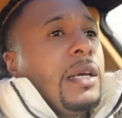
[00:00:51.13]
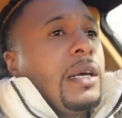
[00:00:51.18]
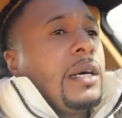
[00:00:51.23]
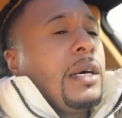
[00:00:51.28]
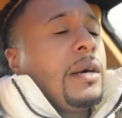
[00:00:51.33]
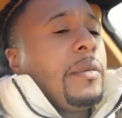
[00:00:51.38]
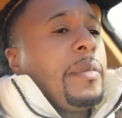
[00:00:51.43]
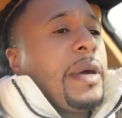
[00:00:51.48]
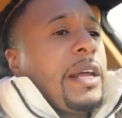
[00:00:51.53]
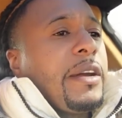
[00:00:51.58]
A
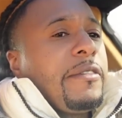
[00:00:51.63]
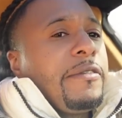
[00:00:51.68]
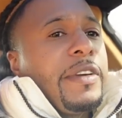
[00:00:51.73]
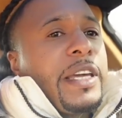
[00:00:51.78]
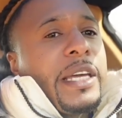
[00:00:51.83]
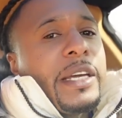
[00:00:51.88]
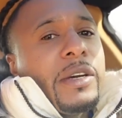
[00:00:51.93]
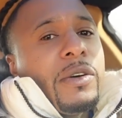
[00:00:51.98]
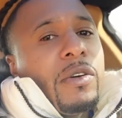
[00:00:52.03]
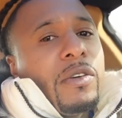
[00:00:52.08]
uh, better
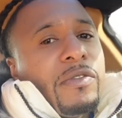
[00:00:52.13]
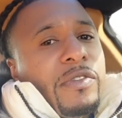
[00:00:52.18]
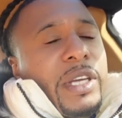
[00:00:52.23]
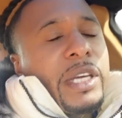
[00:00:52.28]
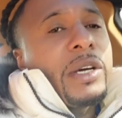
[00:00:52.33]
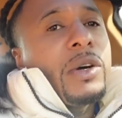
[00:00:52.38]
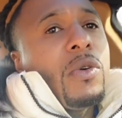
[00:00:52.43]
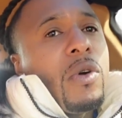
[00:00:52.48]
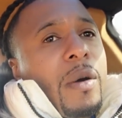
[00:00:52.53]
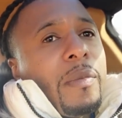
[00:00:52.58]
vehicle, a
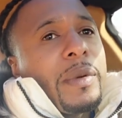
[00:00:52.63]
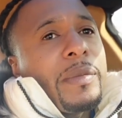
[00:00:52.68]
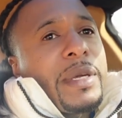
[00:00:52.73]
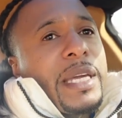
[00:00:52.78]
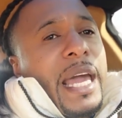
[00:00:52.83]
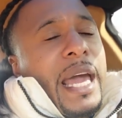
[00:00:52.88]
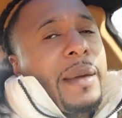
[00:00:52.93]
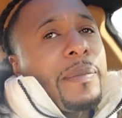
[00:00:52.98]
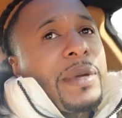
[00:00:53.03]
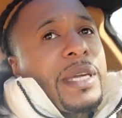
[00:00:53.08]
vehicle I'm gonna
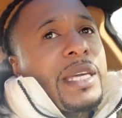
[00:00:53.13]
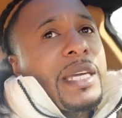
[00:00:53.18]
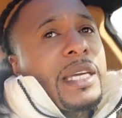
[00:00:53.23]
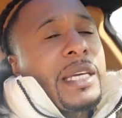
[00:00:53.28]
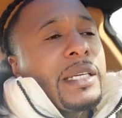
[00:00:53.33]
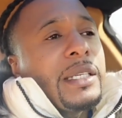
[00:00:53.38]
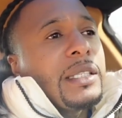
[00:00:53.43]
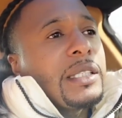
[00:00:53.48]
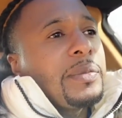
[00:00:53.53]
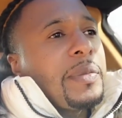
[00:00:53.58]
be happy
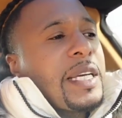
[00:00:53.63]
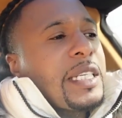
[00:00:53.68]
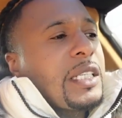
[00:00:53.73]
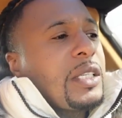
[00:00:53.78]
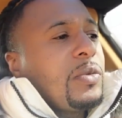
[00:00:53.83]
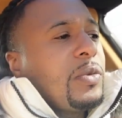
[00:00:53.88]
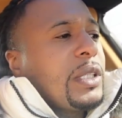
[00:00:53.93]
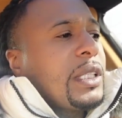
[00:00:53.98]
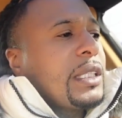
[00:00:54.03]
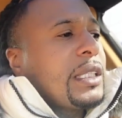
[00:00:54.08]
in,
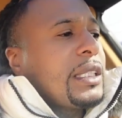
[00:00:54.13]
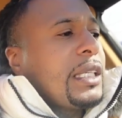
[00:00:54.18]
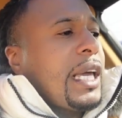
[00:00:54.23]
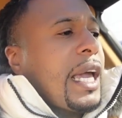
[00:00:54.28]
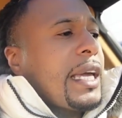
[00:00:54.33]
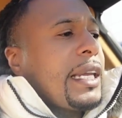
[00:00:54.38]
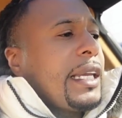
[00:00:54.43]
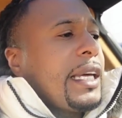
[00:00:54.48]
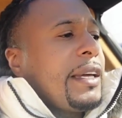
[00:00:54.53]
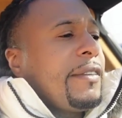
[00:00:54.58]
especially with the
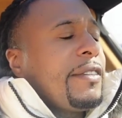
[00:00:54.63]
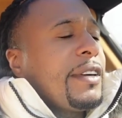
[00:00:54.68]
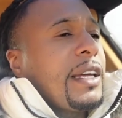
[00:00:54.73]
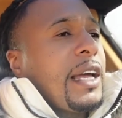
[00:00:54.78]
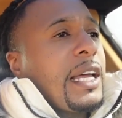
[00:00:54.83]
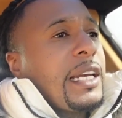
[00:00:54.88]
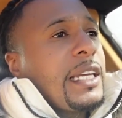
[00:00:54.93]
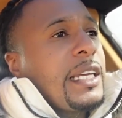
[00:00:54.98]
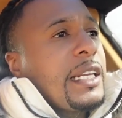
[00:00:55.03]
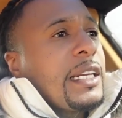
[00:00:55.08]
C8 leaving.
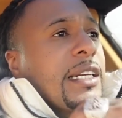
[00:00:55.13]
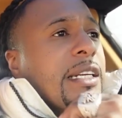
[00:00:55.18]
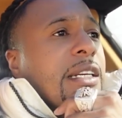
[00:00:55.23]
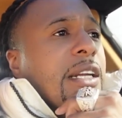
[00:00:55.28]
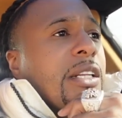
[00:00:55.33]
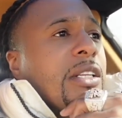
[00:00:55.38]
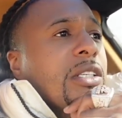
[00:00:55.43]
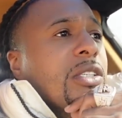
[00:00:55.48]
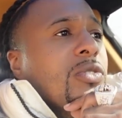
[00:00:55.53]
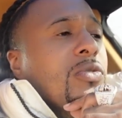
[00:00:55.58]
I needed
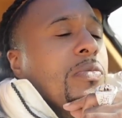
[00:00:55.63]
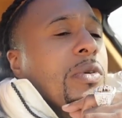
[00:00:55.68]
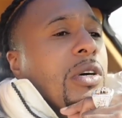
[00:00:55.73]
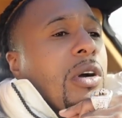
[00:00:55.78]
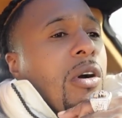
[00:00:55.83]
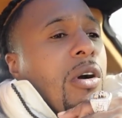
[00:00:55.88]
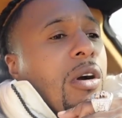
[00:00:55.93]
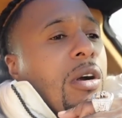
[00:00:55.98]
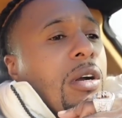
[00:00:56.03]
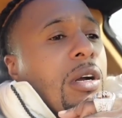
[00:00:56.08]
another
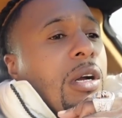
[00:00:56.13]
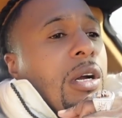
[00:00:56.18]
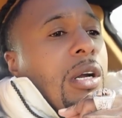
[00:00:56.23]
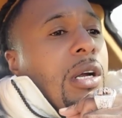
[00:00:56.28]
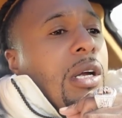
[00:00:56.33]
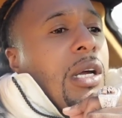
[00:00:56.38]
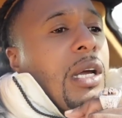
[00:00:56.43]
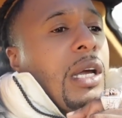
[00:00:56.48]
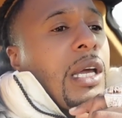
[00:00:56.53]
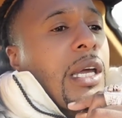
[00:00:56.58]
supercar
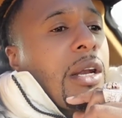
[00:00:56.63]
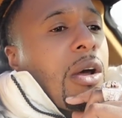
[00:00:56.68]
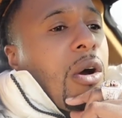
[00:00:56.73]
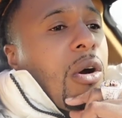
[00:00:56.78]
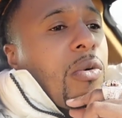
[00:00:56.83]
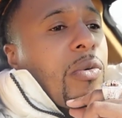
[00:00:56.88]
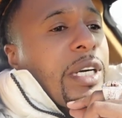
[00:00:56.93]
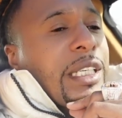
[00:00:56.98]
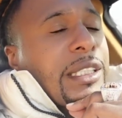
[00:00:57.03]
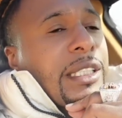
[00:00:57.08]
and I
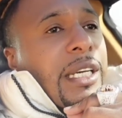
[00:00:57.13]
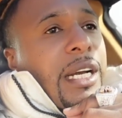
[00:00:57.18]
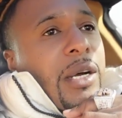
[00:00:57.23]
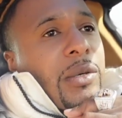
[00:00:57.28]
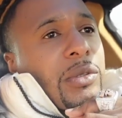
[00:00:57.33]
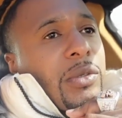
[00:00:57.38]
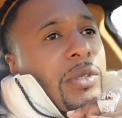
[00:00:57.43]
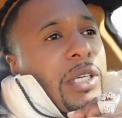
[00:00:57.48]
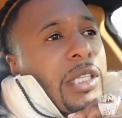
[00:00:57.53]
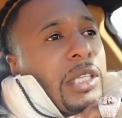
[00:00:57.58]
always said I
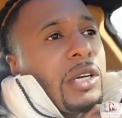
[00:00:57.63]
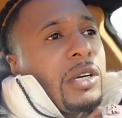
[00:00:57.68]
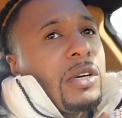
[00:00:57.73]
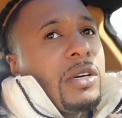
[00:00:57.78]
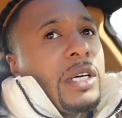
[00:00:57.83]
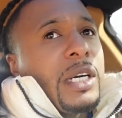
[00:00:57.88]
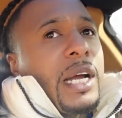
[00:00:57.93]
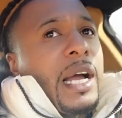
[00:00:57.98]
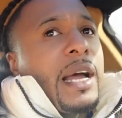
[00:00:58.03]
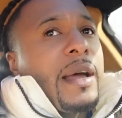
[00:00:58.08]
was gonna get the
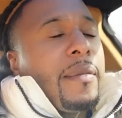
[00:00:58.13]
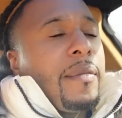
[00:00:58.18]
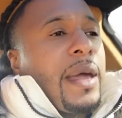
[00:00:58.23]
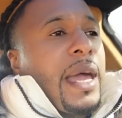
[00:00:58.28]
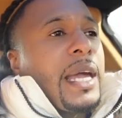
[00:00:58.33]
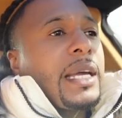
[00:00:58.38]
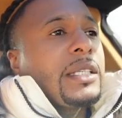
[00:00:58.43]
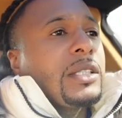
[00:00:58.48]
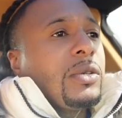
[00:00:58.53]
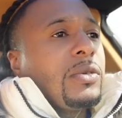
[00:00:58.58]
Huracan
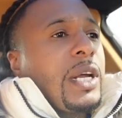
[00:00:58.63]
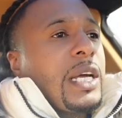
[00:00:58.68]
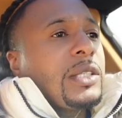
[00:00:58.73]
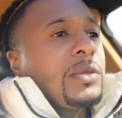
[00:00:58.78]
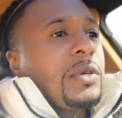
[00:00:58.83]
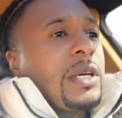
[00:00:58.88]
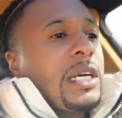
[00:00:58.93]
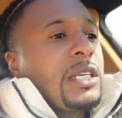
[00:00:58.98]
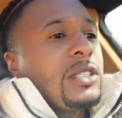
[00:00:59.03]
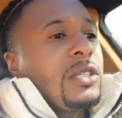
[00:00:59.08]
back, so
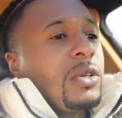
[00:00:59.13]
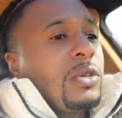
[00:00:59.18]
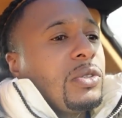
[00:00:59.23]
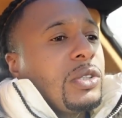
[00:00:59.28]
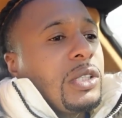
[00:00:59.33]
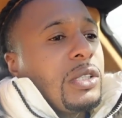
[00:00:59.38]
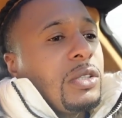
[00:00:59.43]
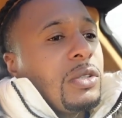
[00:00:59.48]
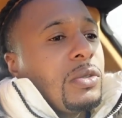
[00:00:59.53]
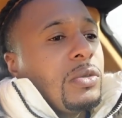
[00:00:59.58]
that's what I
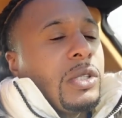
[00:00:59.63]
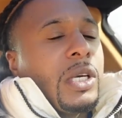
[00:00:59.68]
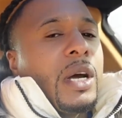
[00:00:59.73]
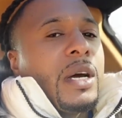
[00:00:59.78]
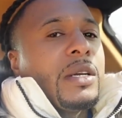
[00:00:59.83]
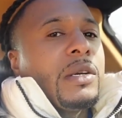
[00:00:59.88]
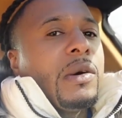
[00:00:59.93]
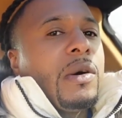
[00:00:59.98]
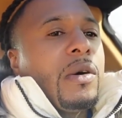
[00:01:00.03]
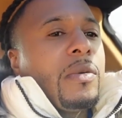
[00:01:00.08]
chose to do.
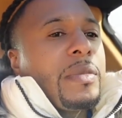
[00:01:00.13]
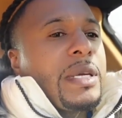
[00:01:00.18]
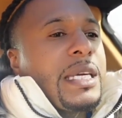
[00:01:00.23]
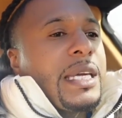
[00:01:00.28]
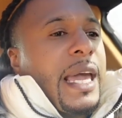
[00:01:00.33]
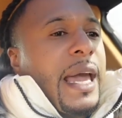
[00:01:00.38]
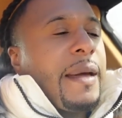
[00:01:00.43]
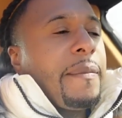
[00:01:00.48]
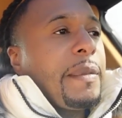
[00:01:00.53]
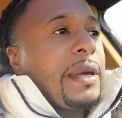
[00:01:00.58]
Y'all know I don't be
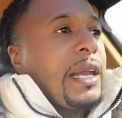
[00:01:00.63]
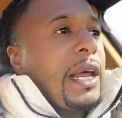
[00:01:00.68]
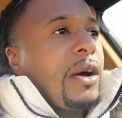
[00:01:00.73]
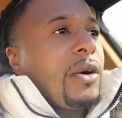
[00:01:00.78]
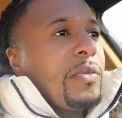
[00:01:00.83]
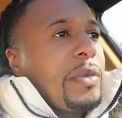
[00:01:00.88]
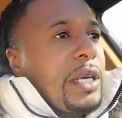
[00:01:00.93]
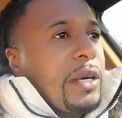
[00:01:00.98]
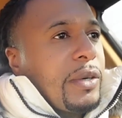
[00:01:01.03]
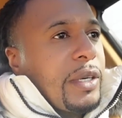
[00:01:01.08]
capping, I
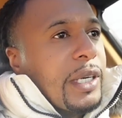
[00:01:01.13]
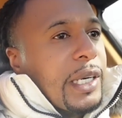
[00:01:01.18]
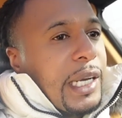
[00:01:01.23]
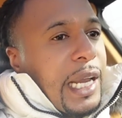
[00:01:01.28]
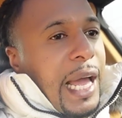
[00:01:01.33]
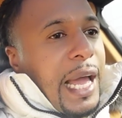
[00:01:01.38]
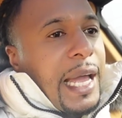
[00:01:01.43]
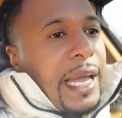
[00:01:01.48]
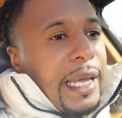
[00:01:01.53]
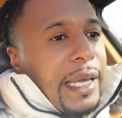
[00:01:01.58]
don't be on here
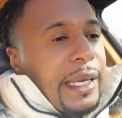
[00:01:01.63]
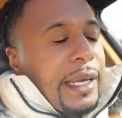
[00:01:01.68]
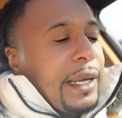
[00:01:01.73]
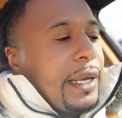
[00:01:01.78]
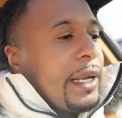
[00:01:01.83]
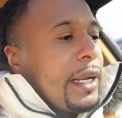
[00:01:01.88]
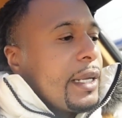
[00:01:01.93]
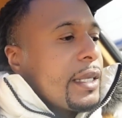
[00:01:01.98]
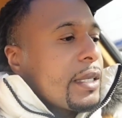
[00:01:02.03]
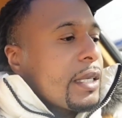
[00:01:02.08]
lying
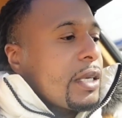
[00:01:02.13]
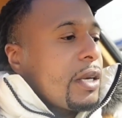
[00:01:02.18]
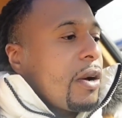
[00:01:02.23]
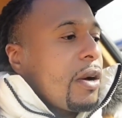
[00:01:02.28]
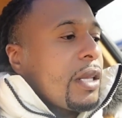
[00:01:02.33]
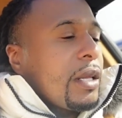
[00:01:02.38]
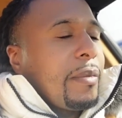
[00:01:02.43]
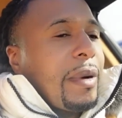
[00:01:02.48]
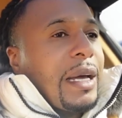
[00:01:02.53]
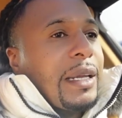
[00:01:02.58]
to
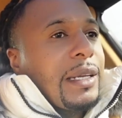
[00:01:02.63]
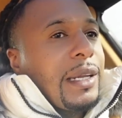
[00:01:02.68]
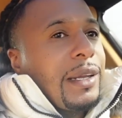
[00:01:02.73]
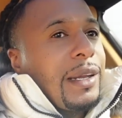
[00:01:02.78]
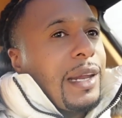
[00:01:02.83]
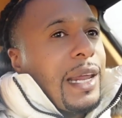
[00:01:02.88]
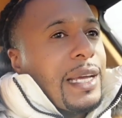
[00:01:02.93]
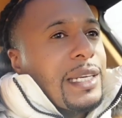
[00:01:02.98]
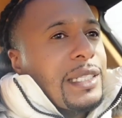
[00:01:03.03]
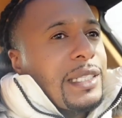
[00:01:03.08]
y'all about
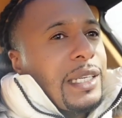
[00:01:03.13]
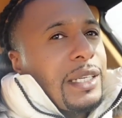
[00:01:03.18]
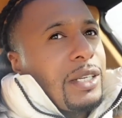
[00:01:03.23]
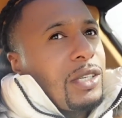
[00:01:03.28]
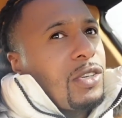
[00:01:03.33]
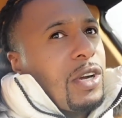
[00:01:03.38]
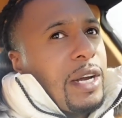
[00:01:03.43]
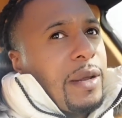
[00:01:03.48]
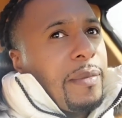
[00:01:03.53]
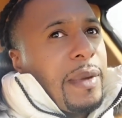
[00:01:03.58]
none of that shit
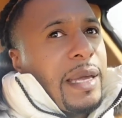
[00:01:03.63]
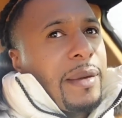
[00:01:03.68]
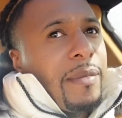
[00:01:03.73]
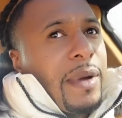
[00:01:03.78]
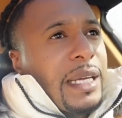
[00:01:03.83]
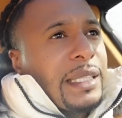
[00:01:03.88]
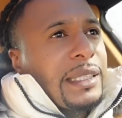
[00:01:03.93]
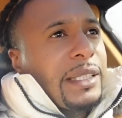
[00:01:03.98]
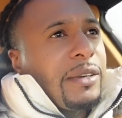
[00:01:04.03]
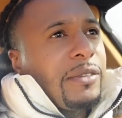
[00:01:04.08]
to try to make
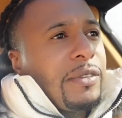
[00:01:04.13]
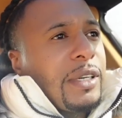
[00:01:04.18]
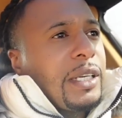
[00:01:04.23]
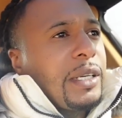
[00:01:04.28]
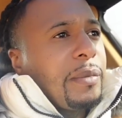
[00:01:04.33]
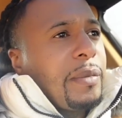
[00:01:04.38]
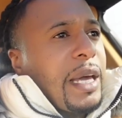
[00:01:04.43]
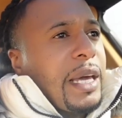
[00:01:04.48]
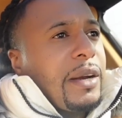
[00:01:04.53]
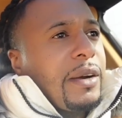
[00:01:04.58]
myself
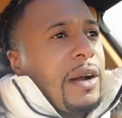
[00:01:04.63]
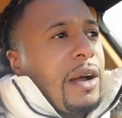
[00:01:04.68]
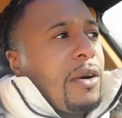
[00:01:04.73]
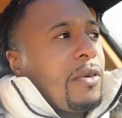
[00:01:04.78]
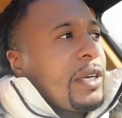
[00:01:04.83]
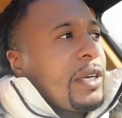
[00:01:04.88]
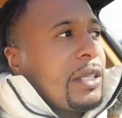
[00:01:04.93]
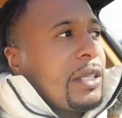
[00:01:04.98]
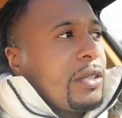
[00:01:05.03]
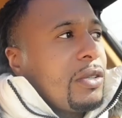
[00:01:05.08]
look better. I
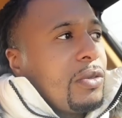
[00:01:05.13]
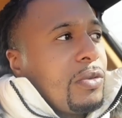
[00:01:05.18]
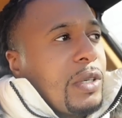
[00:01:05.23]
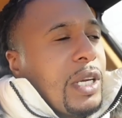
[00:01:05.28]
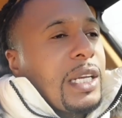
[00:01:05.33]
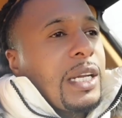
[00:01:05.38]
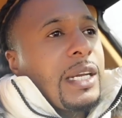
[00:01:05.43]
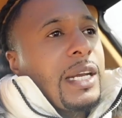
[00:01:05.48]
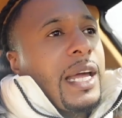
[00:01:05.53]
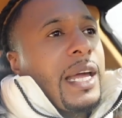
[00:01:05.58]
to do
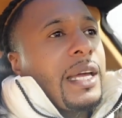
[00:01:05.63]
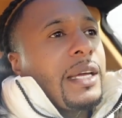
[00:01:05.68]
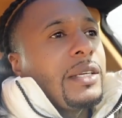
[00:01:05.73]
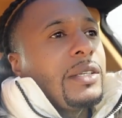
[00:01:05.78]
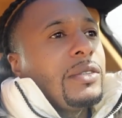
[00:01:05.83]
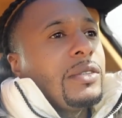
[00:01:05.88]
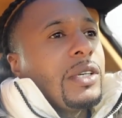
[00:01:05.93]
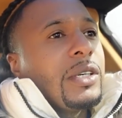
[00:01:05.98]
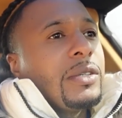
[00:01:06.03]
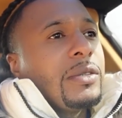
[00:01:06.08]
none of that,
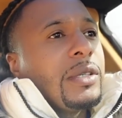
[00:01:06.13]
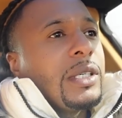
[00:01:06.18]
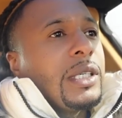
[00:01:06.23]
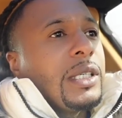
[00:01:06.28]
you know.